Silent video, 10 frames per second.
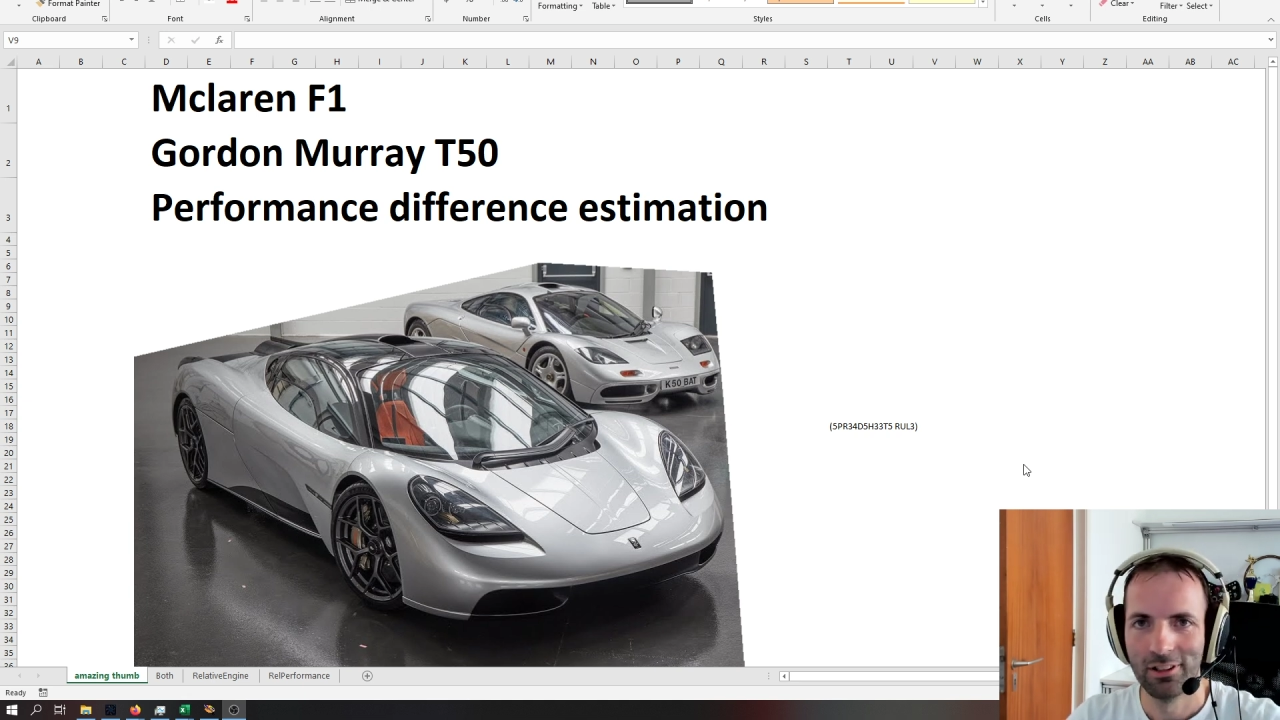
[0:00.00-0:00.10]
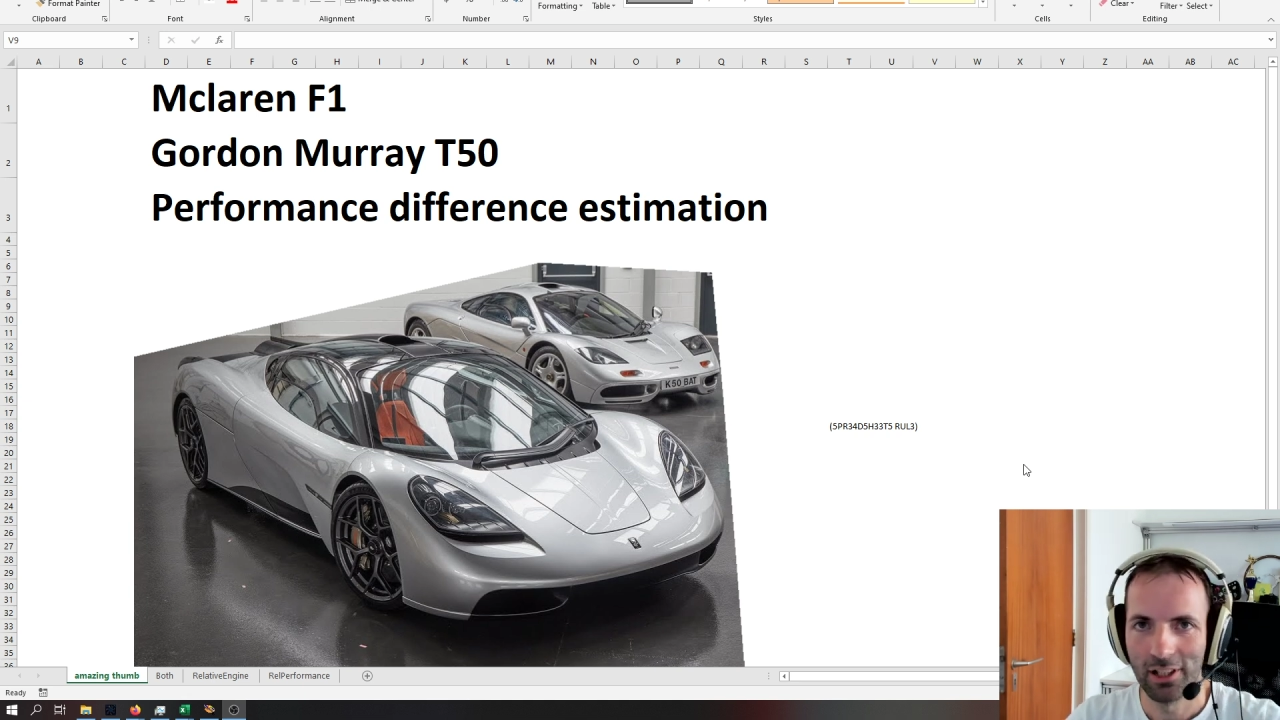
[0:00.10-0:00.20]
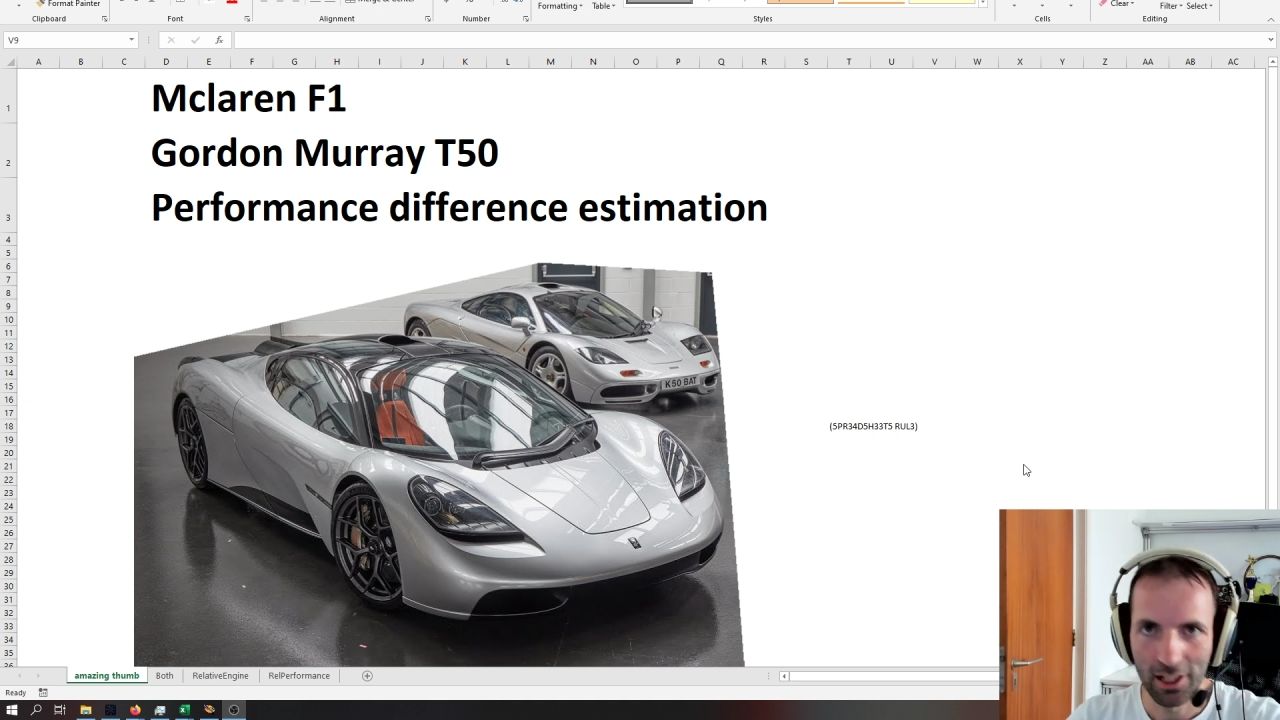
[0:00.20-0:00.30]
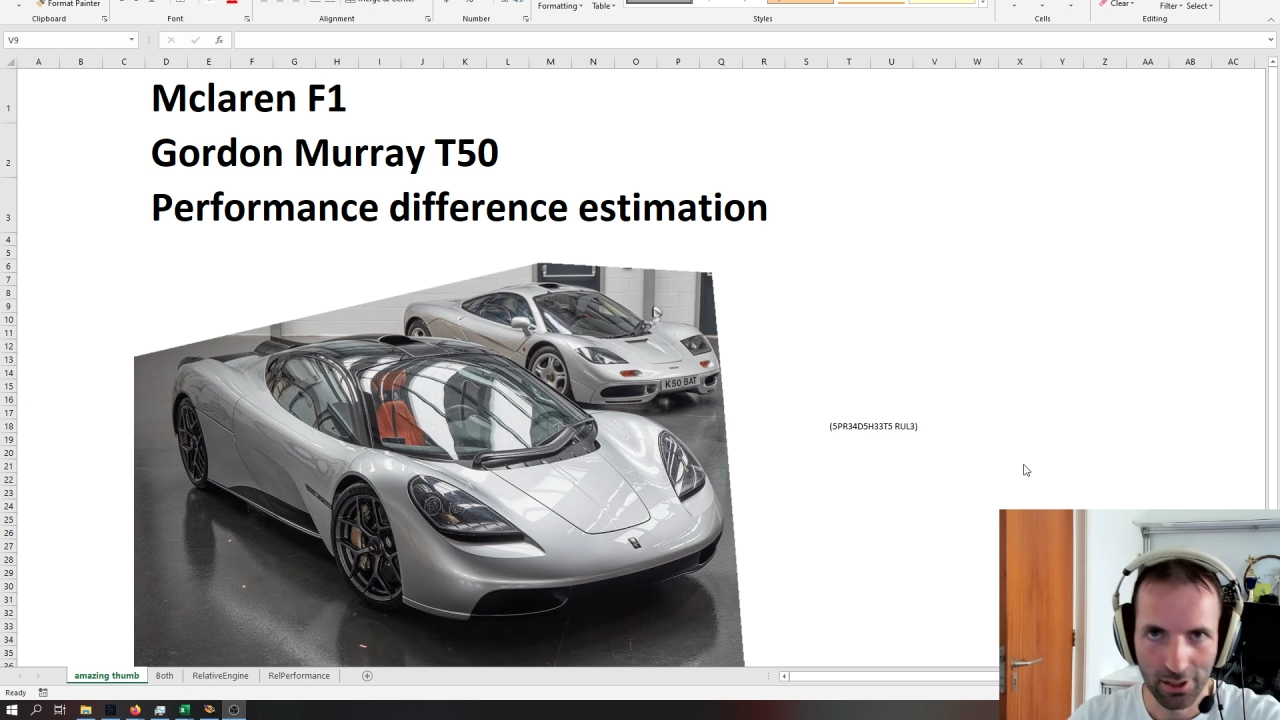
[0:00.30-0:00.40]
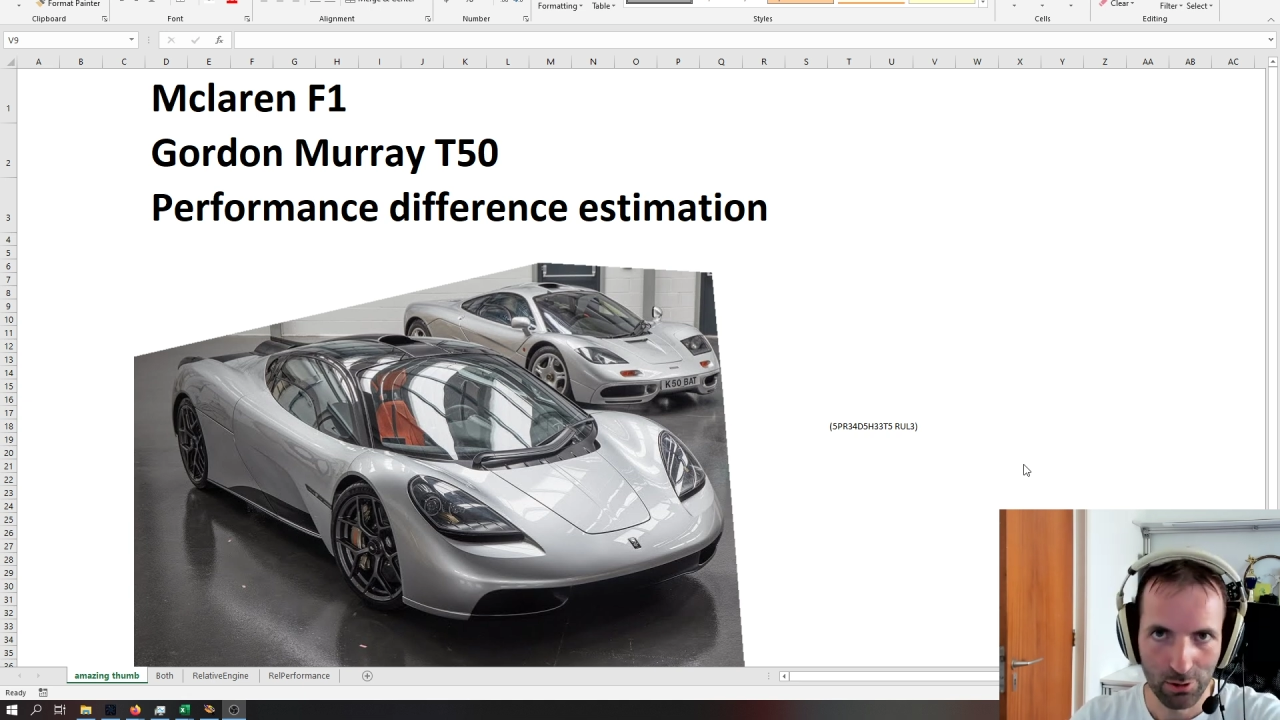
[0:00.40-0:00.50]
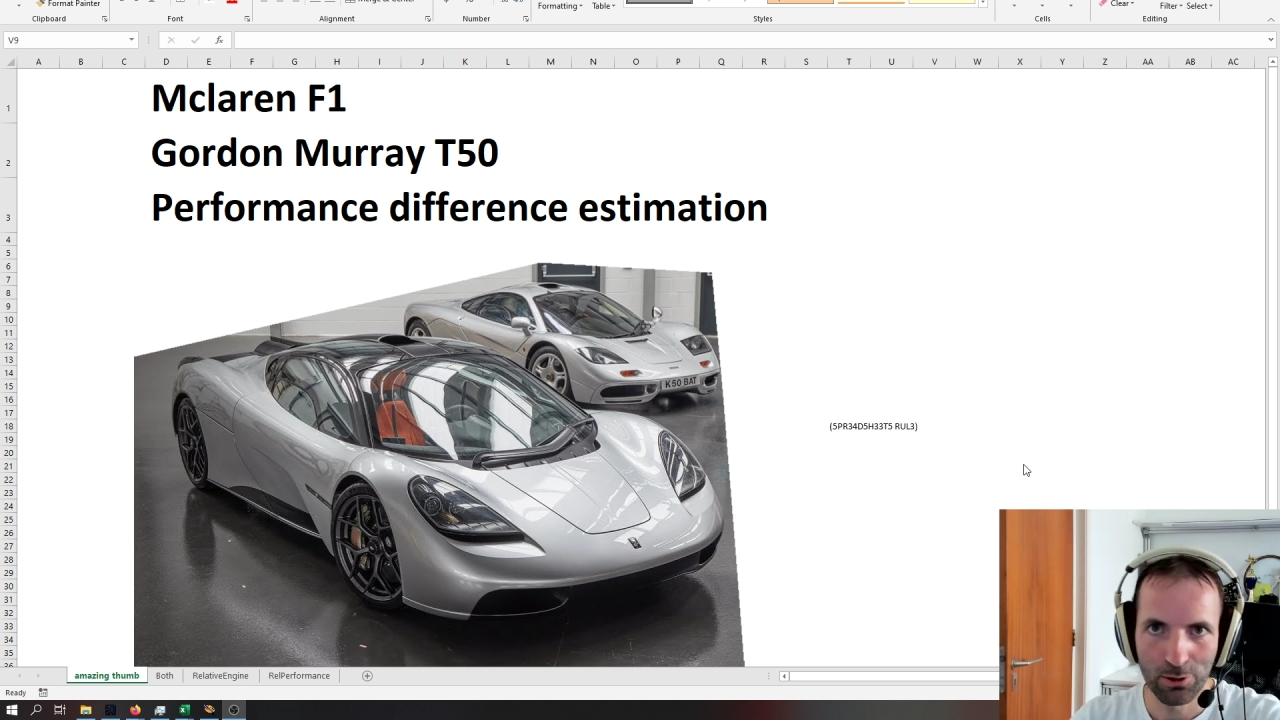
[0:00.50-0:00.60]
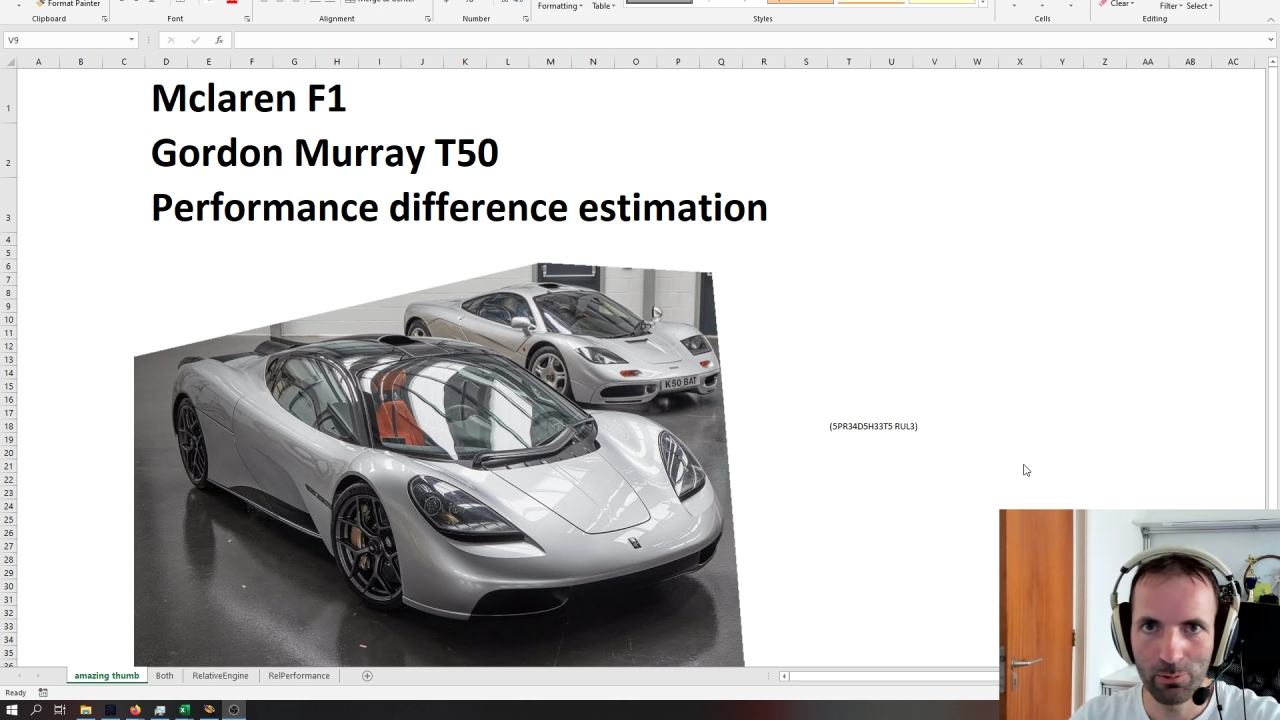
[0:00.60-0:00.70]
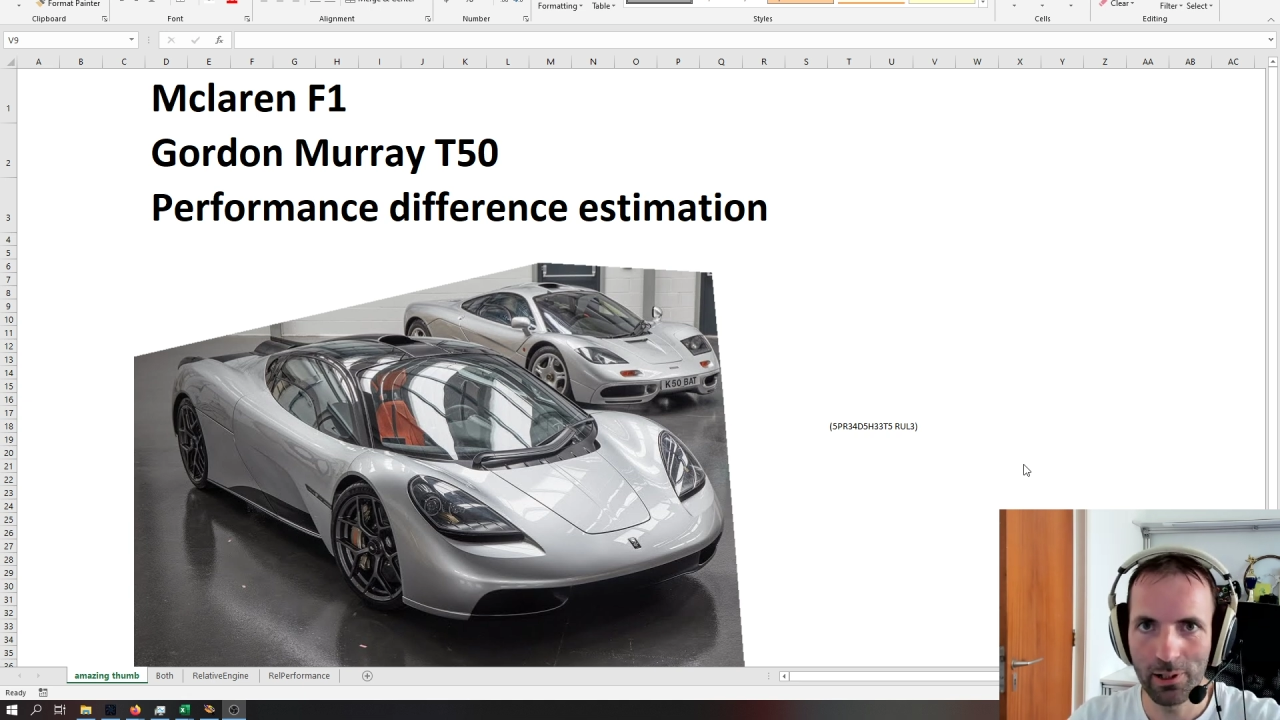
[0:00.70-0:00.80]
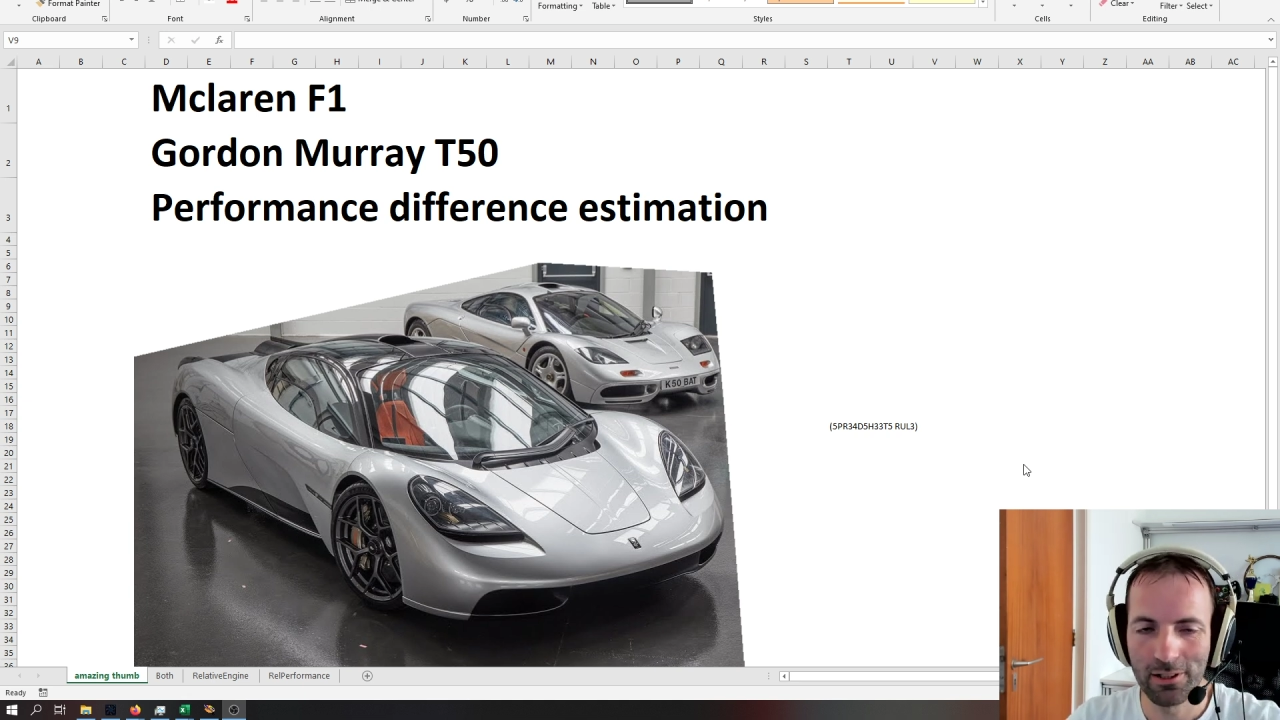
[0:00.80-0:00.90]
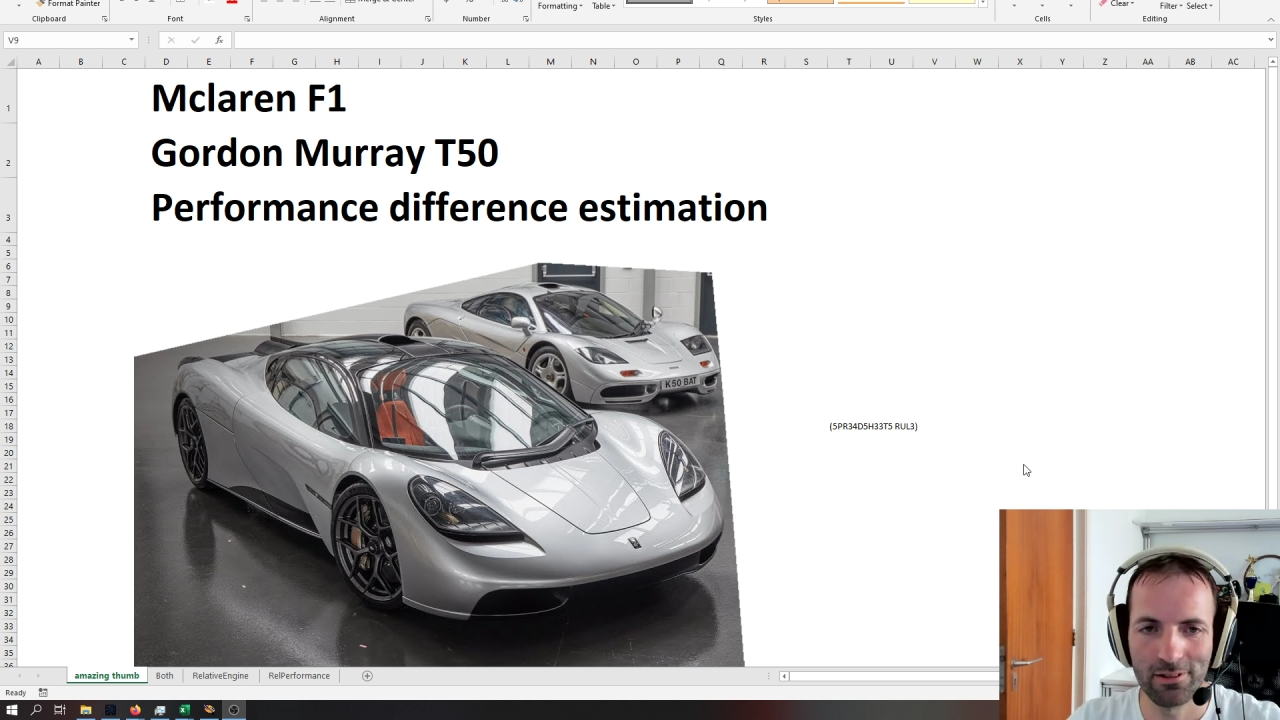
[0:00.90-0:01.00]
and you as
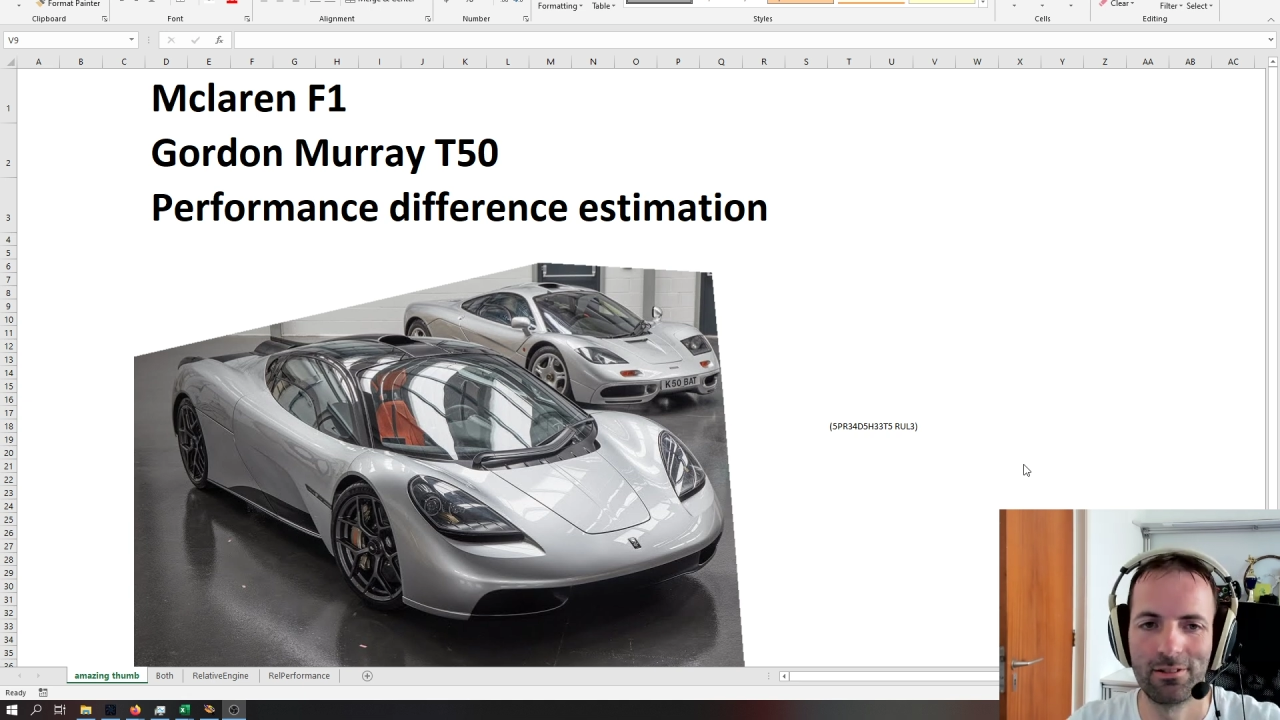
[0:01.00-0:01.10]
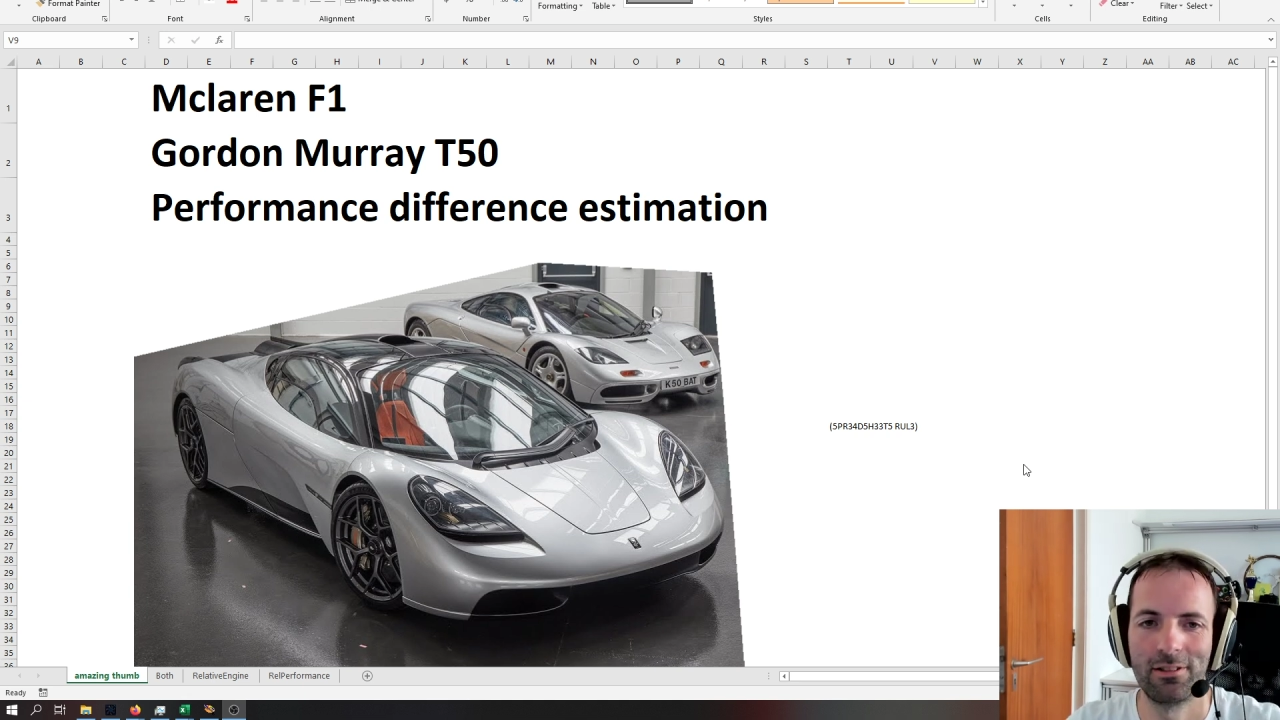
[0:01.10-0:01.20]
well,